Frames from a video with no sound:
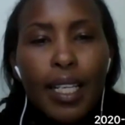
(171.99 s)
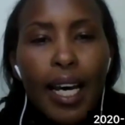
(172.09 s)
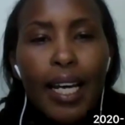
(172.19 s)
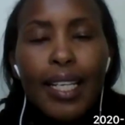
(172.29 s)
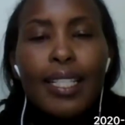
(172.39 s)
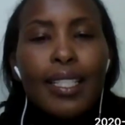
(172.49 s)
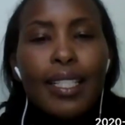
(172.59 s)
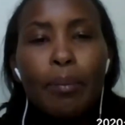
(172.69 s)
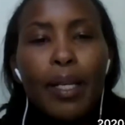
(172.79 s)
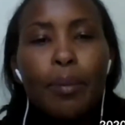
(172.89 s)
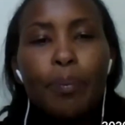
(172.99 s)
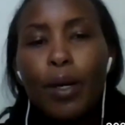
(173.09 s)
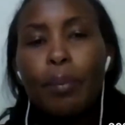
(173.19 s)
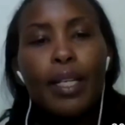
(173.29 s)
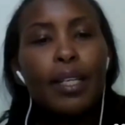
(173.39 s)
And it is
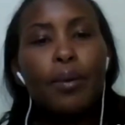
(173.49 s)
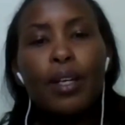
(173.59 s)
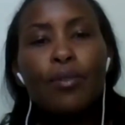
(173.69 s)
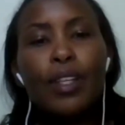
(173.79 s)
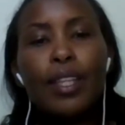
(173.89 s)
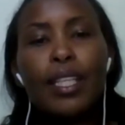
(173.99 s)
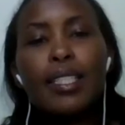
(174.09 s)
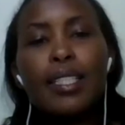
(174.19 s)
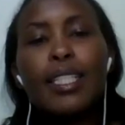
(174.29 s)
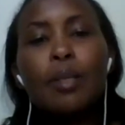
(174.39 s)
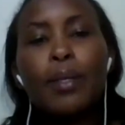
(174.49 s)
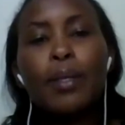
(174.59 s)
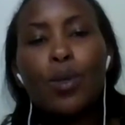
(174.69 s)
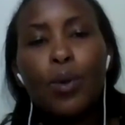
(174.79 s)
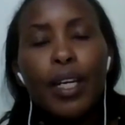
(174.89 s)
probably one of the things that keep us
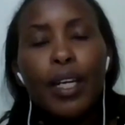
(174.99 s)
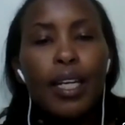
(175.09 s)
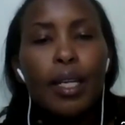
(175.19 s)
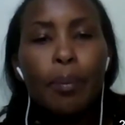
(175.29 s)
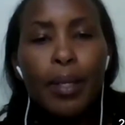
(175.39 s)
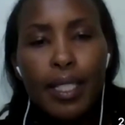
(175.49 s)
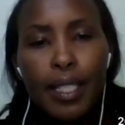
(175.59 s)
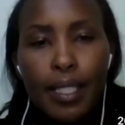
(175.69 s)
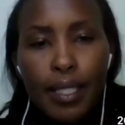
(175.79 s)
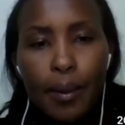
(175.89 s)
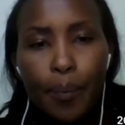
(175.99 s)
going in business.